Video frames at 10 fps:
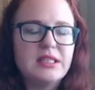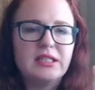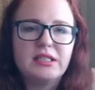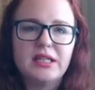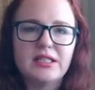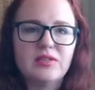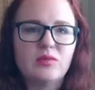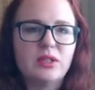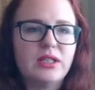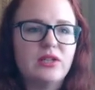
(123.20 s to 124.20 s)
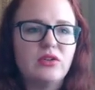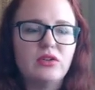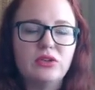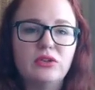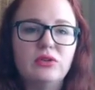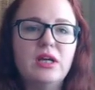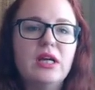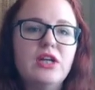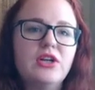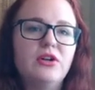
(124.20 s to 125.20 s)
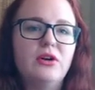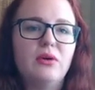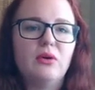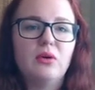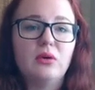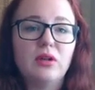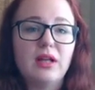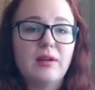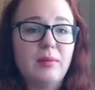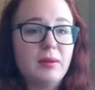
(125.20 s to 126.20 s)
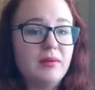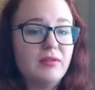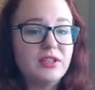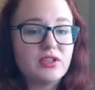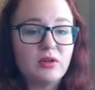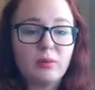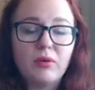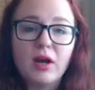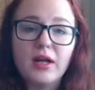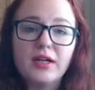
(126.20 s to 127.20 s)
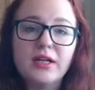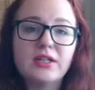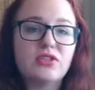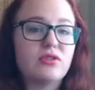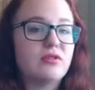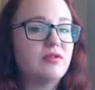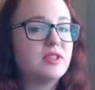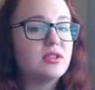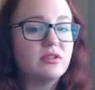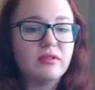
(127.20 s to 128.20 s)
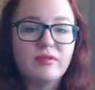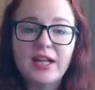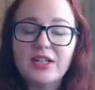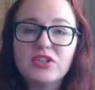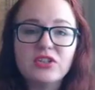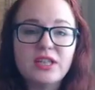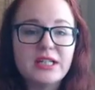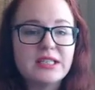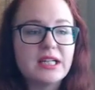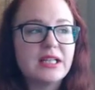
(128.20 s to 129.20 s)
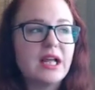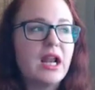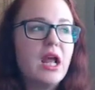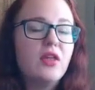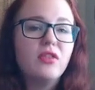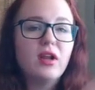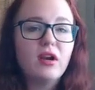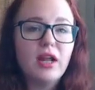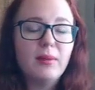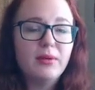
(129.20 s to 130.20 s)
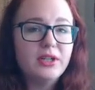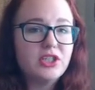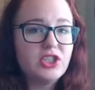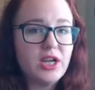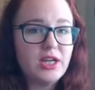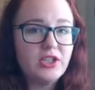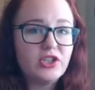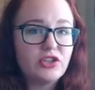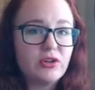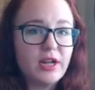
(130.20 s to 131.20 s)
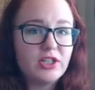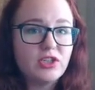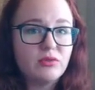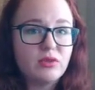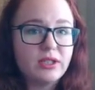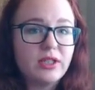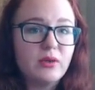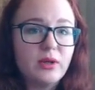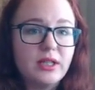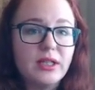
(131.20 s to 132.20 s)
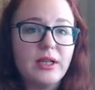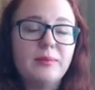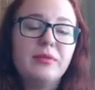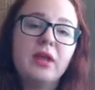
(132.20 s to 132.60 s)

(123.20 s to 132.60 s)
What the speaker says: that doesn't really include, a whole lot of maybe physical products or physical events or things like that. They're able to change direction really quickly.